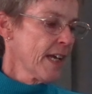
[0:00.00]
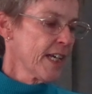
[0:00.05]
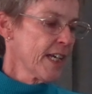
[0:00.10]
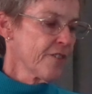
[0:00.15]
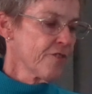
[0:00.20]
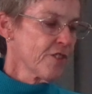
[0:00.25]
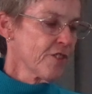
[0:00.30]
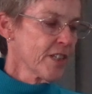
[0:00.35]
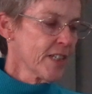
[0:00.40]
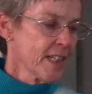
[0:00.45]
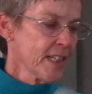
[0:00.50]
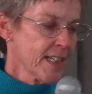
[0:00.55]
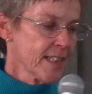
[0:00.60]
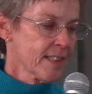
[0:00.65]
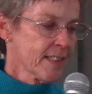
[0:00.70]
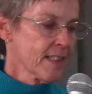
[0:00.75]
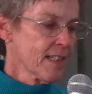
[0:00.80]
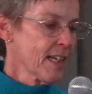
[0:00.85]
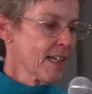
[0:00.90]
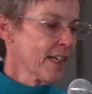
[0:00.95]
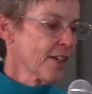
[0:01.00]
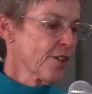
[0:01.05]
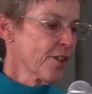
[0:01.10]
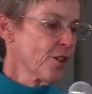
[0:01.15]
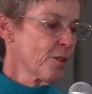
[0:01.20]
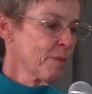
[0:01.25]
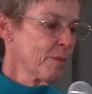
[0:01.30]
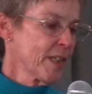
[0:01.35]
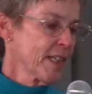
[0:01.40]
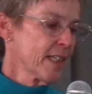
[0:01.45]
Adrian is the
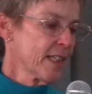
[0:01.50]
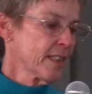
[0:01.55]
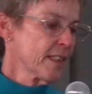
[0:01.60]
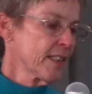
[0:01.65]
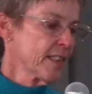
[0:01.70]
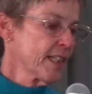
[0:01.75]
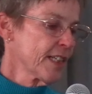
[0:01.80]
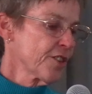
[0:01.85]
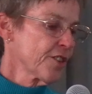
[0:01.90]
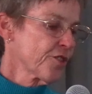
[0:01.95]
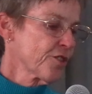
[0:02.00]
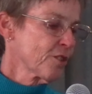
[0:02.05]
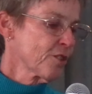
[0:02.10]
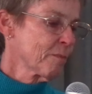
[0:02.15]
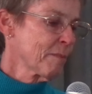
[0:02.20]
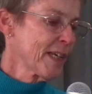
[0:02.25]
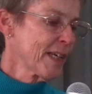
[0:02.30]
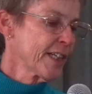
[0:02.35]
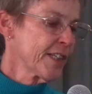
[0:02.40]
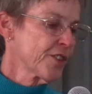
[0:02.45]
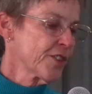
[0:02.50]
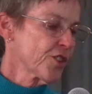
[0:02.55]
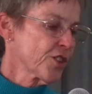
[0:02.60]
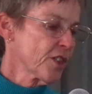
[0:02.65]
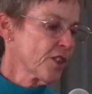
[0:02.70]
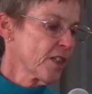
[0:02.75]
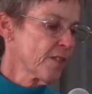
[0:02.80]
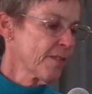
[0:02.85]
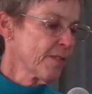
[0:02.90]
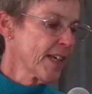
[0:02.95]
Lycoming International
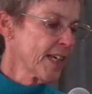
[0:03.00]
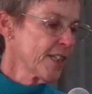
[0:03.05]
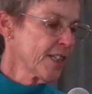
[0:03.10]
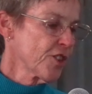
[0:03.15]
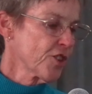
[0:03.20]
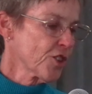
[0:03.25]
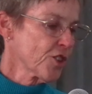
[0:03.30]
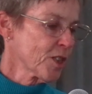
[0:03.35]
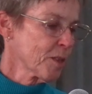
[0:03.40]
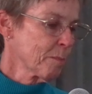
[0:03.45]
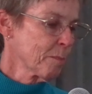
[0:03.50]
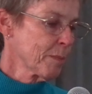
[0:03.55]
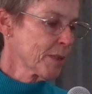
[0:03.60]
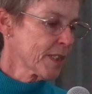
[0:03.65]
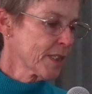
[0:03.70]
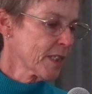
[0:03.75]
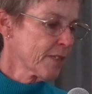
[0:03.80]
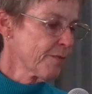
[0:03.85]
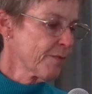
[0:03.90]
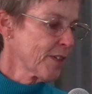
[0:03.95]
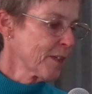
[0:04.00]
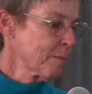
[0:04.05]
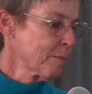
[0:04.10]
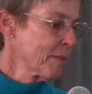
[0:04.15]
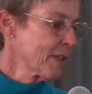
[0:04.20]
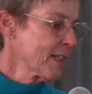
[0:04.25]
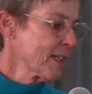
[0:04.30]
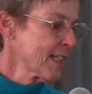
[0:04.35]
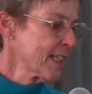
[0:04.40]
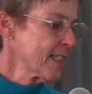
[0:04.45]
Manager of Asia, Pacific,
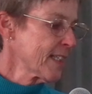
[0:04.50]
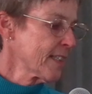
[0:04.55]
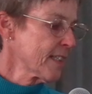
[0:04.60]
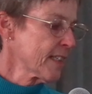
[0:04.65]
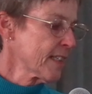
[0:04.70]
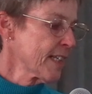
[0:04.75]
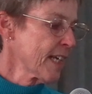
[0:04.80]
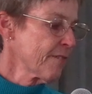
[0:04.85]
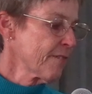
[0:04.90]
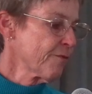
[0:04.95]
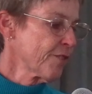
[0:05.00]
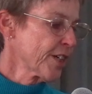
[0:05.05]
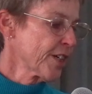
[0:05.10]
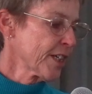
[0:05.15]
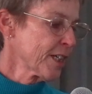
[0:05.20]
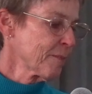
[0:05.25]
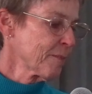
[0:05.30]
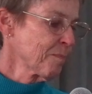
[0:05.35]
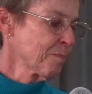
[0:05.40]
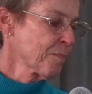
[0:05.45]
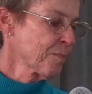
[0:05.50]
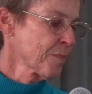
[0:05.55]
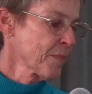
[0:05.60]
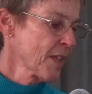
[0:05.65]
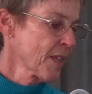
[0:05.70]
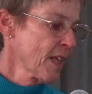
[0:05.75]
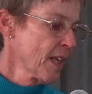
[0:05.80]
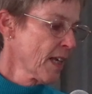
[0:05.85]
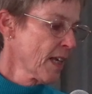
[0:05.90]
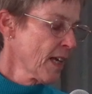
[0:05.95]
Middle East and Africa.
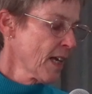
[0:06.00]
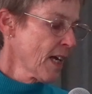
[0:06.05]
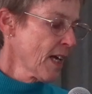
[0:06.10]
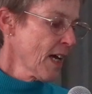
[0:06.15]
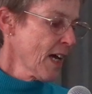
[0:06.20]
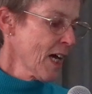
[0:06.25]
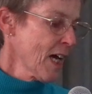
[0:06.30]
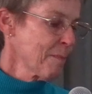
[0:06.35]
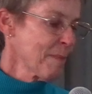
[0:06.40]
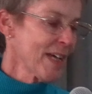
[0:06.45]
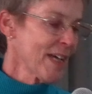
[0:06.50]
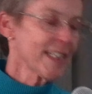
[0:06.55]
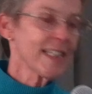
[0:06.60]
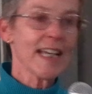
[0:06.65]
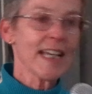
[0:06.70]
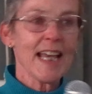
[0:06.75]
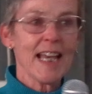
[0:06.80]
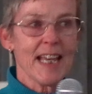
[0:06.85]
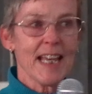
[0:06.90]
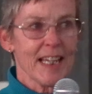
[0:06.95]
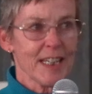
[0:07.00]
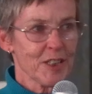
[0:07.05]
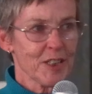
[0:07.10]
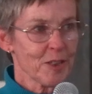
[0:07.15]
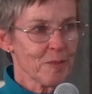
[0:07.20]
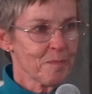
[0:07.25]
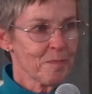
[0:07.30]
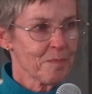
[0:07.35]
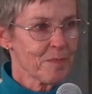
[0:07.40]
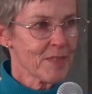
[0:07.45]
I might
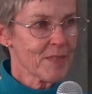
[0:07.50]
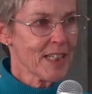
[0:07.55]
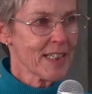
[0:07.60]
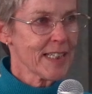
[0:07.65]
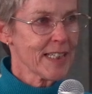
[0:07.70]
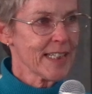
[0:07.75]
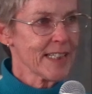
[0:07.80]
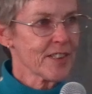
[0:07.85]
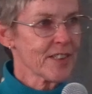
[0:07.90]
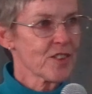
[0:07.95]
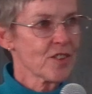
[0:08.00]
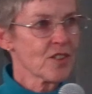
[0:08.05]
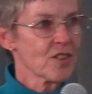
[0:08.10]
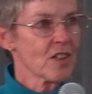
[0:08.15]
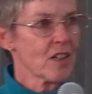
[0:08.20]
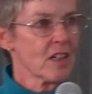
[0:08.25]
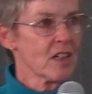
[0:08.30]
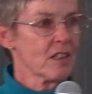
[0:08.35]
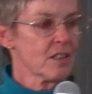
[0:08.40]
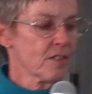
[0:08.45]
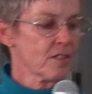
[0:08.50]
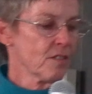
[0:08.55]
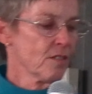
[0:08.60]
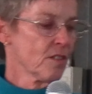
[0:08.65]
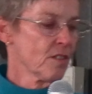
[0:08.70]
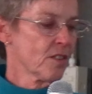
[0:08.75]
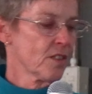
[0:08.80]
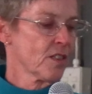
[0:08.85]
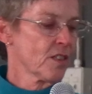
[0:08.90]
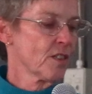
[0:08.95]
add that he's an
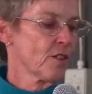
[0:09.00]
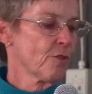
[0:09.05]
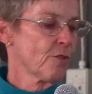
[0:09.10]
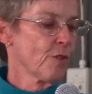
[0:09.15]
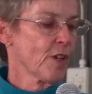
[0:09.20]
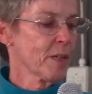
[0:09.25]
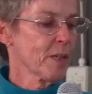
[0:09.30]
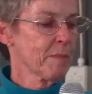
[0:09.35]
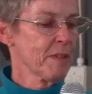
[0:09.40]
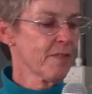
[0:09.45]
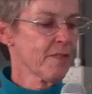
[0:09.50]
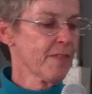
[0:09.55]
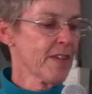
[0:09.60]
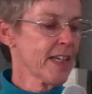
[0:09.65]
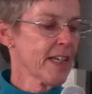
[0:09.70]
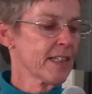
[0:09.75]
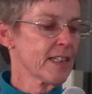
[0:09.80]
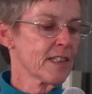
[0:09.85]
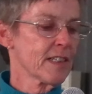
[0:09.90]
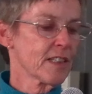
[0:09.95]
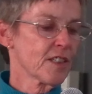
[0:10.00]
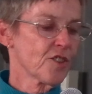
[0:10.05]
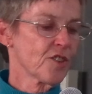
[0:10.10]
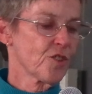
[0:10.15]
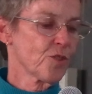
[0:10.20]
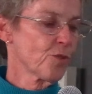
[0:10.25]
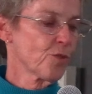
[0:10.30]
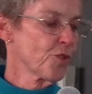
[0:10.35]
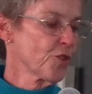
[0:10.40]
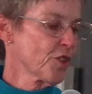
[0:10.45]
ardent rugby fan and a
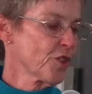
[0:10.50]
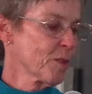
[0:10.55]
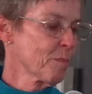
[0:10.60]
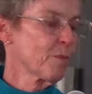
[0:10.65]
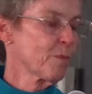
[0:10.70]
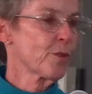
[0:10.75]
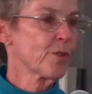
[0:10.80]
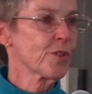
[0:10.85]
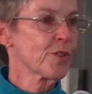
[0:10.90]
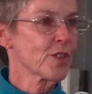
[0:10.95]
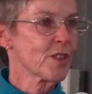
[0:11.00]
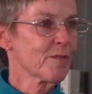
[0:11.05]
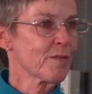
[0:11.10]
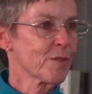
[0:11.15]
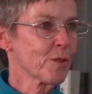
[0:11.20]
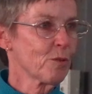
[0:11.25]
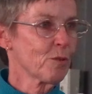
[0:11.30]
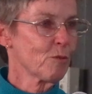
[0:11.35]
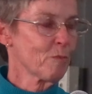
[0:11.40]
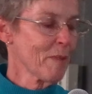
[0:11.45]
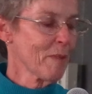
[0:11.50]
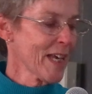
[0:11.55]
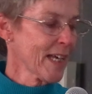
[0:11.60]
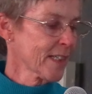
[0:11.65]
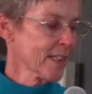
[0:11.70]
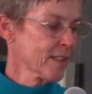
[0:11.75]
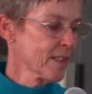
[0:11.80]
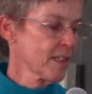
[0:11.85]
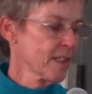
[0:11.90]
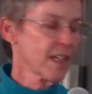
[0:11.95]
staunch supporter of the All
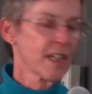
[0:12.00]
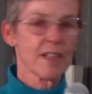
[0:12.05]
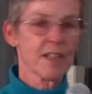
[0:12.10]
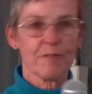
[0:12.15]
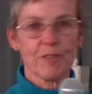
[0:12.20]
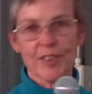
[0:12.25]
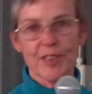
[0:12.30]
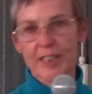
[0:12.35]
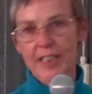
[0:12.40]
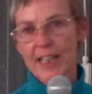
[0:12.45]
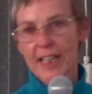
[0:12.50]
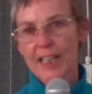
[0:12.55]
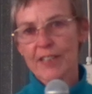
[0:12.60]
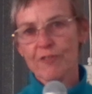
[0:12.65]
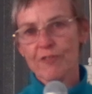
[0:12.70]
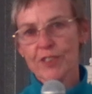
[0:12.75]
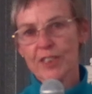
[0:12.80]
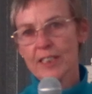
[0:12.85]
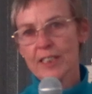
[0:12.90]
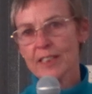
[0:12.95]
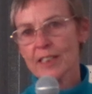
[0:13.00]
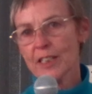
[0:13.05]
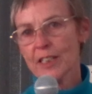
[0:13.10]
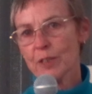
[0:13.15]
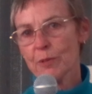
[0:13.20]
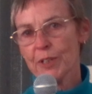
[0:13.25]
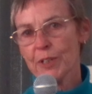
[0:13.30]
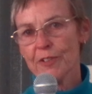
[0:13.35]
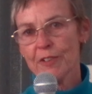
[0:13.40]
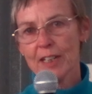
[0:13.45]
Blacks. If you see Adrian, he's
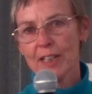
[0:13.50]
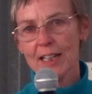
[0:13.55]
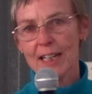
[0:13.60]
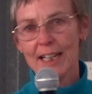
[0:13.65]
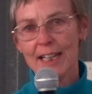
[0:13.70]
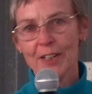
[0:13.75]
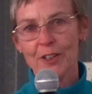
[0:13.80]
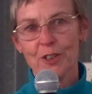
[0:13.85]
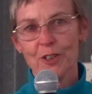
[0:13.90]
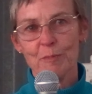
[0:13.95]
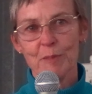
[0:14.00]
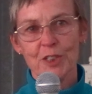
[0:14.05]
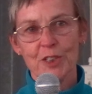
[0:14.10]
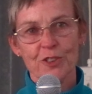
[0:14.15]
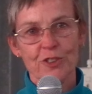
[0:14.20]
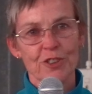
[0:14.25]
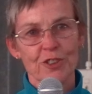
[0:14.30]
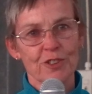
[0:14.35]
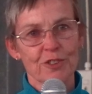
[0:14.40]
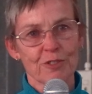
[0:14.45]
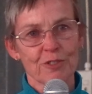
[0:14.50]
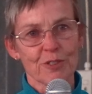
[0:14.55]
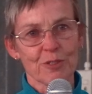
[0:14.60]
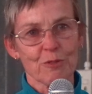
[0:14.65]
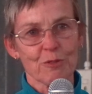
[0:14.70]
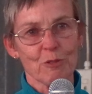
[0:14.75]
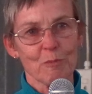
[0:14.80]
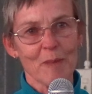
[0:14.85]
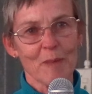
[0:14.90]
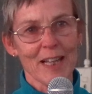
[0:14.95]
either wearing a Lycoming shirt or
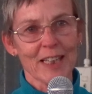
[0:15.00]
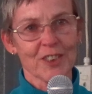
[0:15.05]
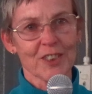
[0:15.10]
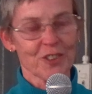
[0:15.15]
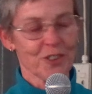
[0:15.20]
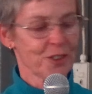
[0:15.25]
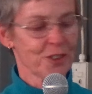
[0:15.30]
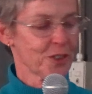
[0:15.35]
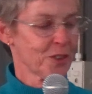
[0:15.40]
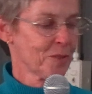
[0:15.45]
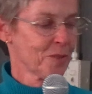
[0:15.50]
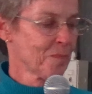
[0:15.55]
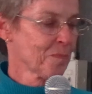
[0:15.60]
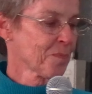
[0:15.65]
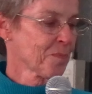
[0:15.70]
an All Black shirt.